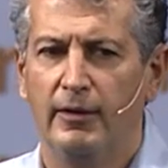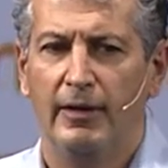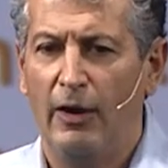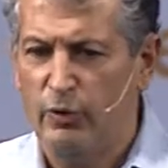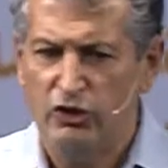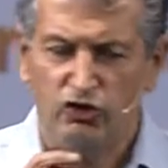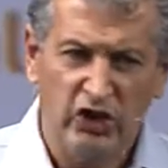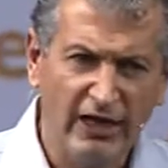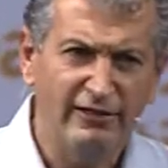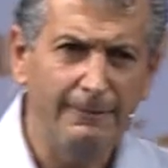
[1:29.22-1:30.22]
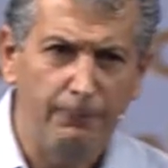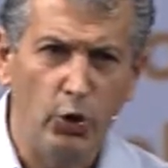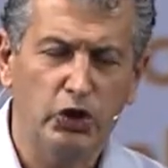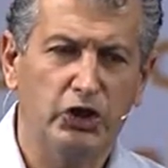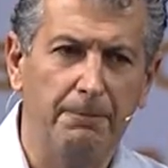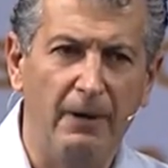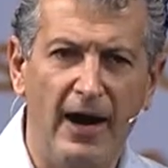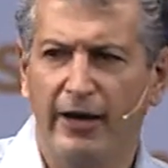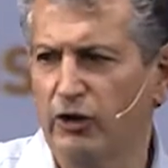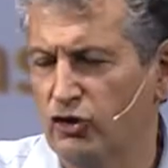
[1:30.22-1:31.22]
and we gently push the
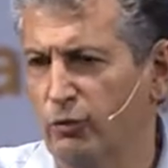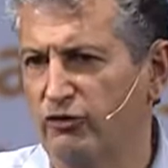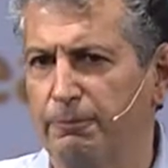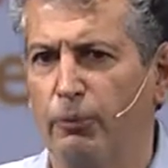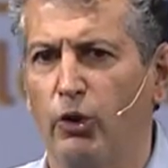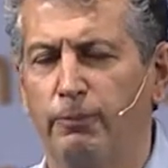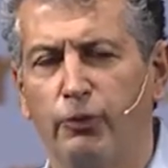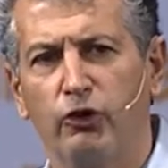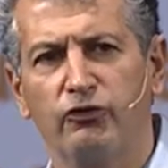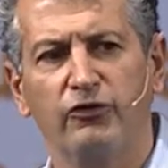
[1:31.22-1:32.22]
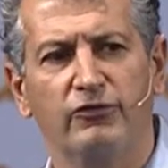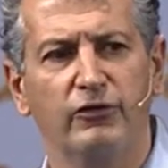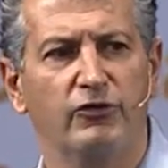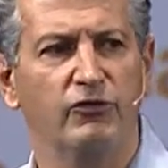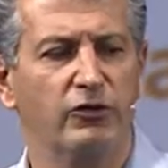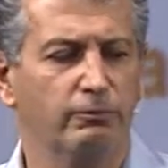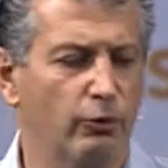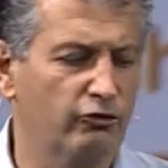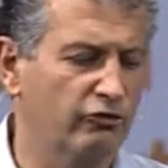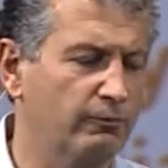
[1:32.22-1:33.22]
buyer towards a purchase decision,
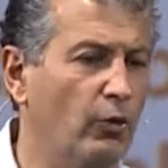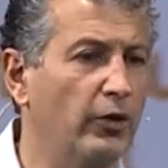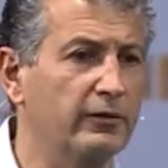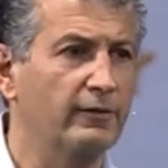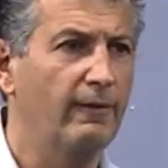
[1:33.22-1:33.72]
purchase point.